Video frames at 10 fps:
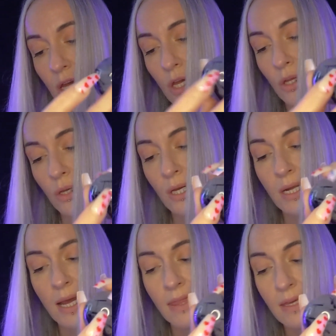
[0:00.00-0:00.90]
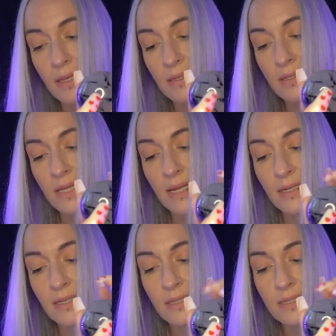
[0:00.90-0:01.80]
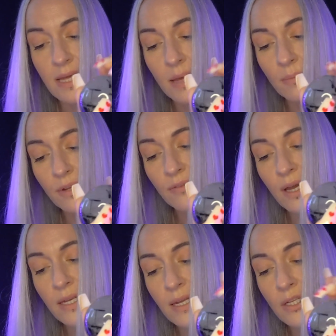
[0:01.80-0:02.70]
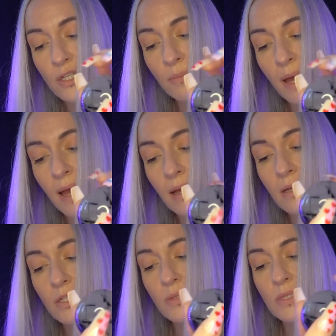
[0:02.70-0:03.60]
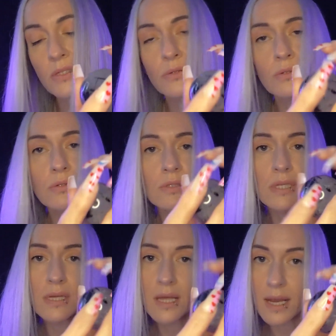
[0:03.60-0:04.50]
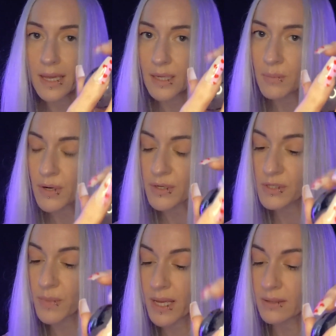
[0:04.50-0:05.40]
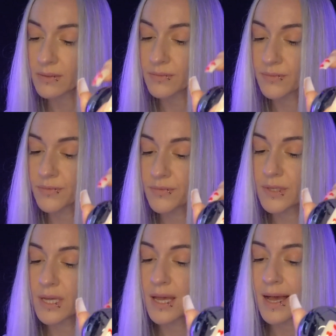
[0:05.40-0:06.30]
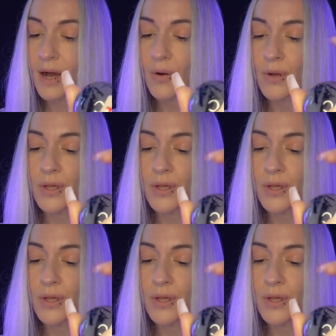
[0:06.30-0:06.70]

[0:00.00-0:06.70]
you can either send this amplified energy back to its source like a mirror spout, or you